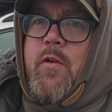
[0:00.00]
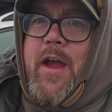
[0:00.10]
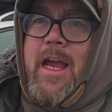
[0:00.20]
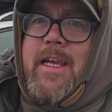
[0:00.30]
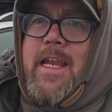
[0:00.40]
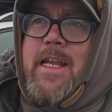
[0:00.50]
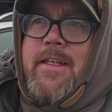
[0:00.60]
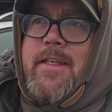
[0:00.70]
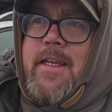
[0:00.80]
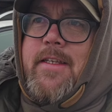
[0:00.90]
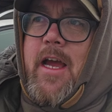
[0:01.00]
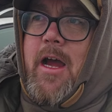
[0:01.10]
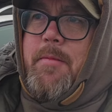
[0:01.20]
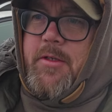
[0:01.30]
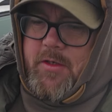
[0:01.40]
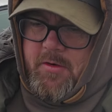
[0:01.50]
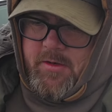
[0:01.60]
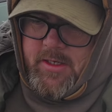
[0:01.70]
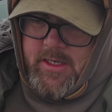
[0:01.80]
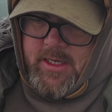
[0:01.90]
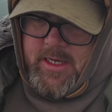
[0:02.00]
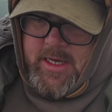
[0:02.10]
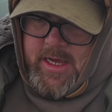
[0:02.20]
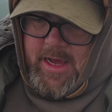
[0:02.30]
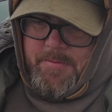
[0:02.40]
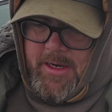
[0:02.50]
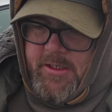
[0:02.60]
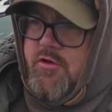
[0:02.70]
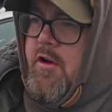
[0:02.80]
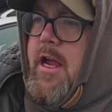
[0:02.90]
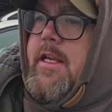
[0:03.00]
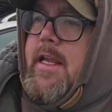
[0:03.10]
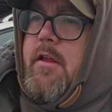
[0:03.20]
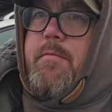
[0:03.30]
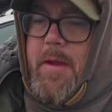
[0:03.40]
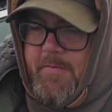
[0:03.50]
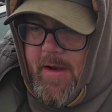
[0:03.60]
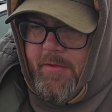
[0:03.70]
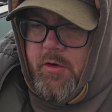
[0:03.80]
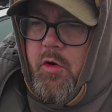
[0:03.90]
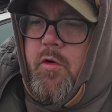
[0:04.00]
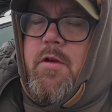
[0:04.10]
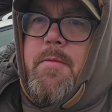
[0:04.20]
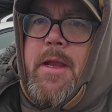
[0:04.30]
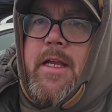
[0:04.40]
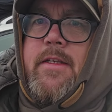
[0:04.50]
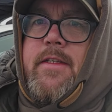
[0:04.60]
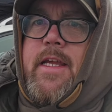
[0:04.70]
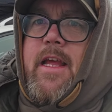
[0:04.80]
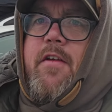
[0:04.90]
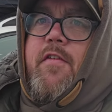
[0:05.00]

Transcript: sort of hacking into this harbour, so I might try a little bit round the corner in a minute, to see if